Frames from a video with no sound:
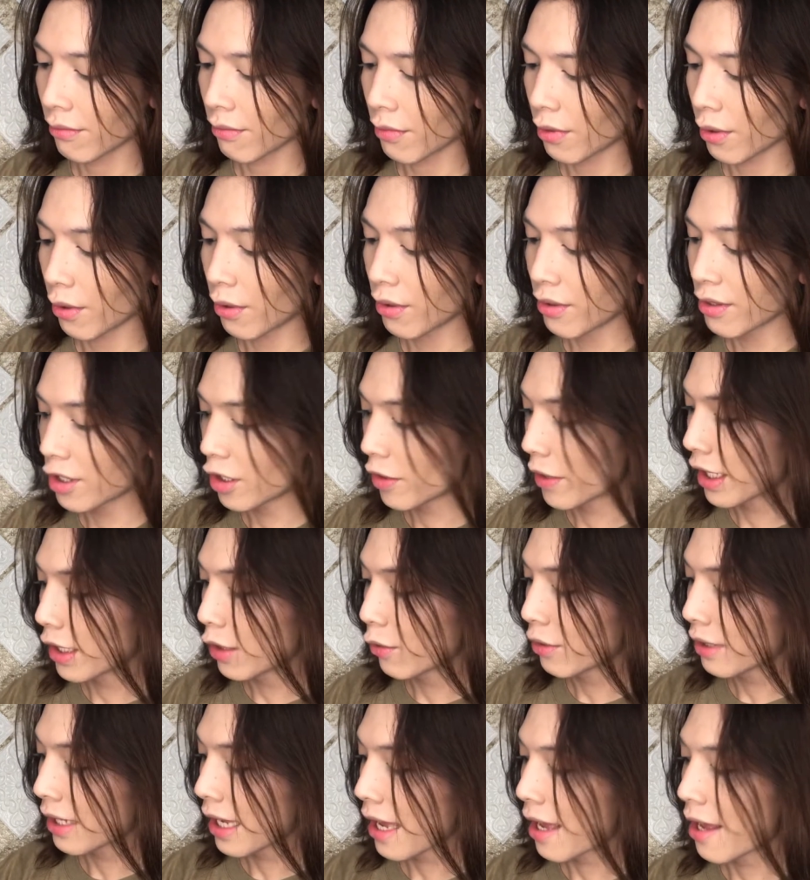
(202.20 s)
Also, I don't
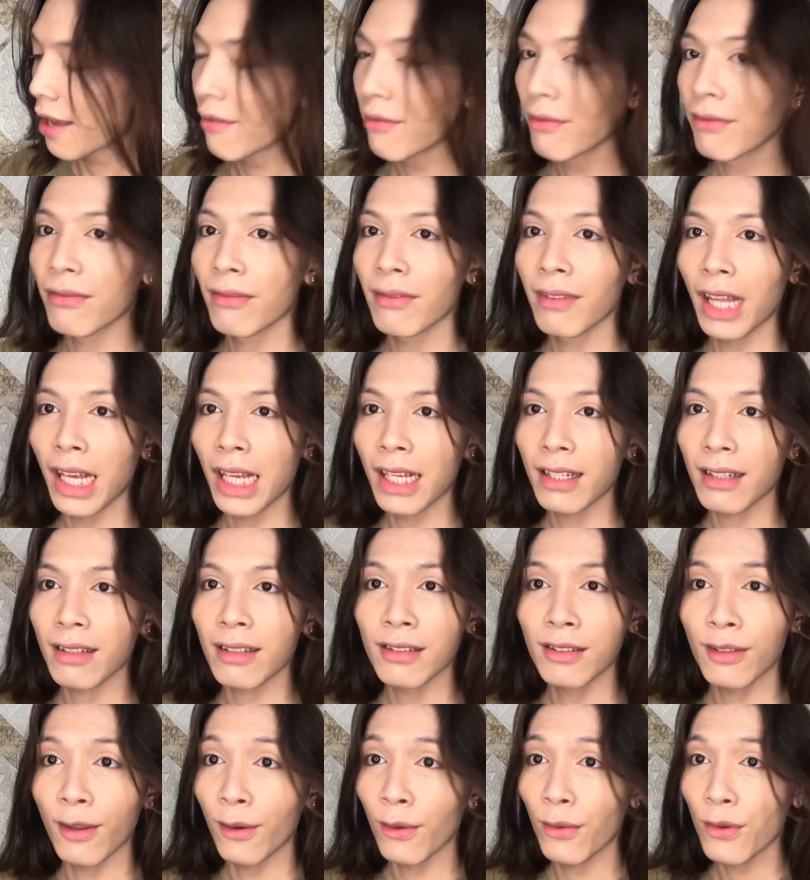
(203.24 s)
have like
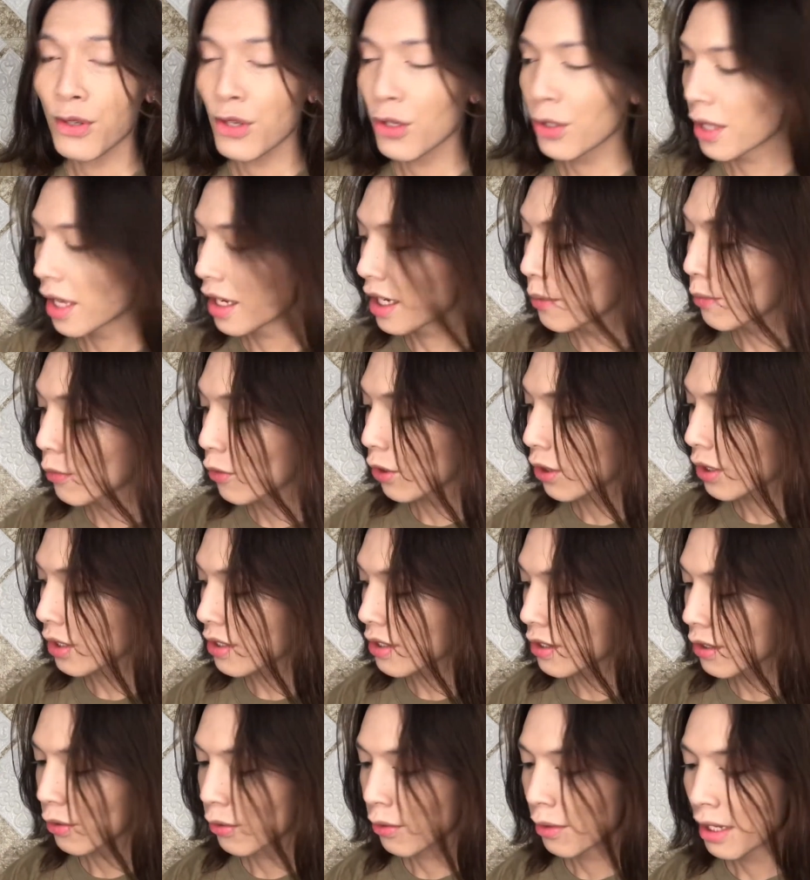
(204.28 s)
solution anymore,
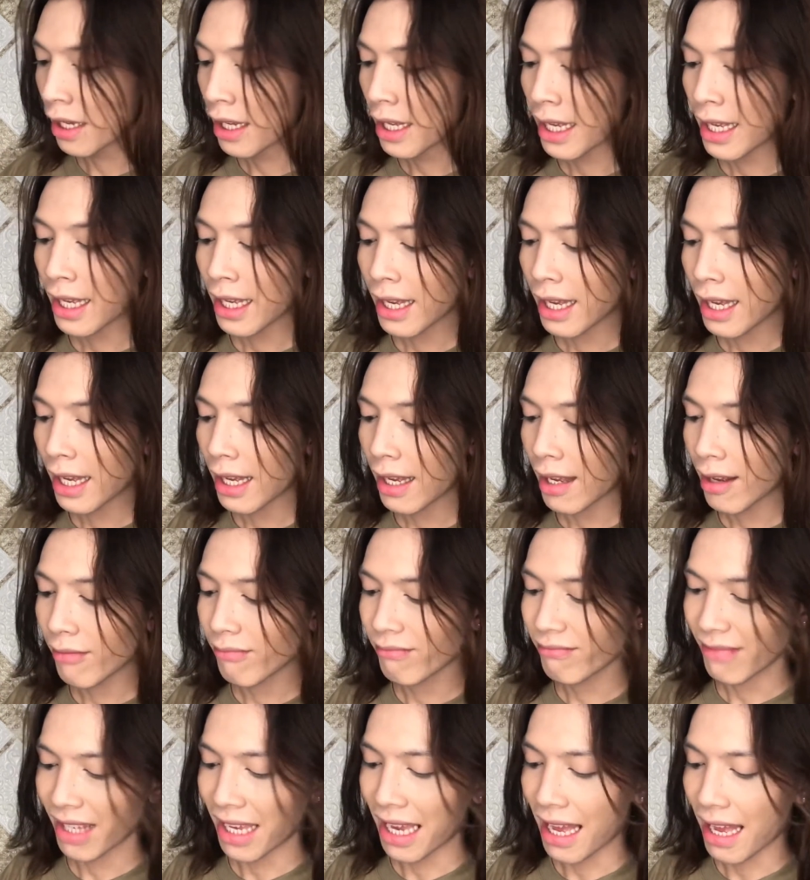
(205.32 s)
so
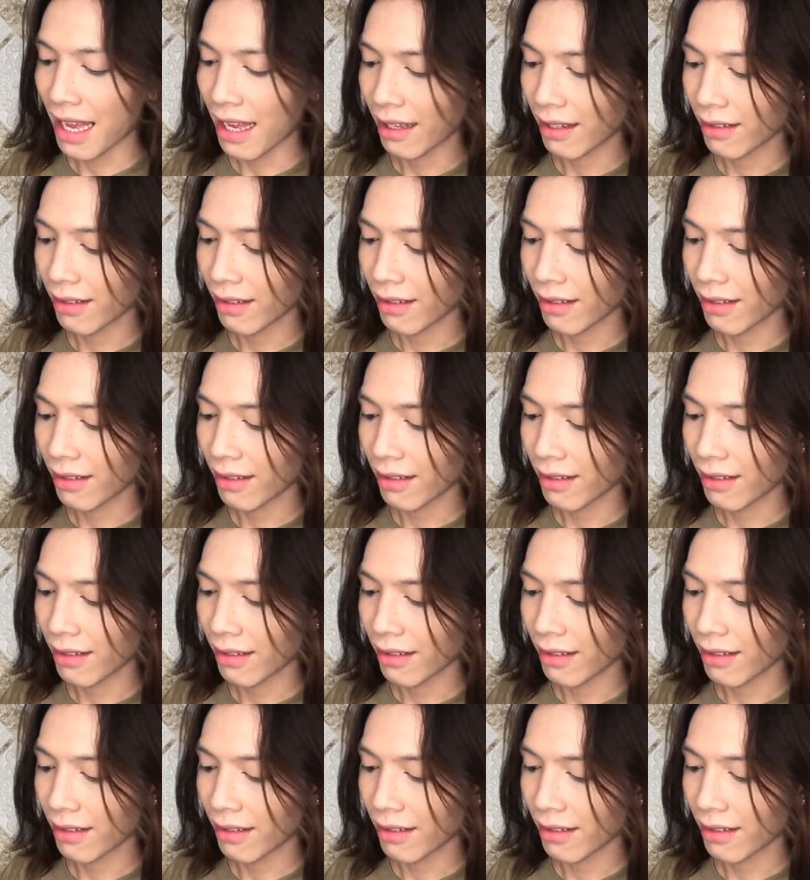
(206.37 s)
yeah.